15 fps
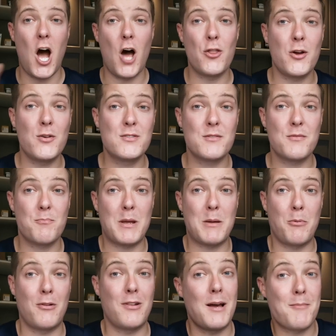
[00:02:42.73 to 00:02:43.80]
And those
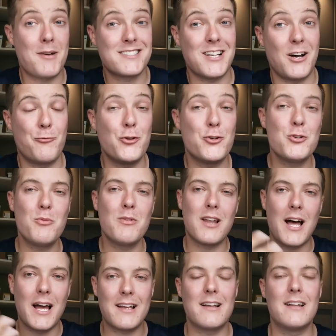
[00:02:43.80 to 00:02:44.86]
people, like myself, that do
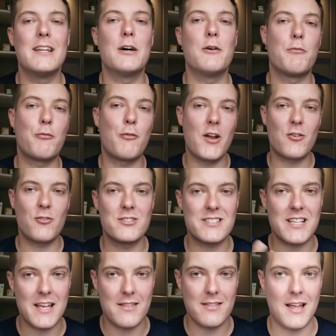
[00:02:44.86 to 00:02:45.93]
like a little
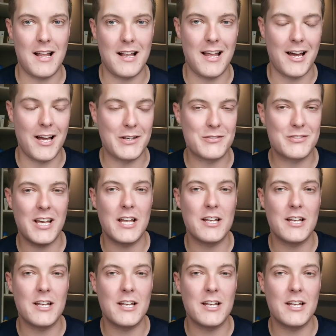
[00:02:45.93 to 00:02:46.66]
fragrance in their lives,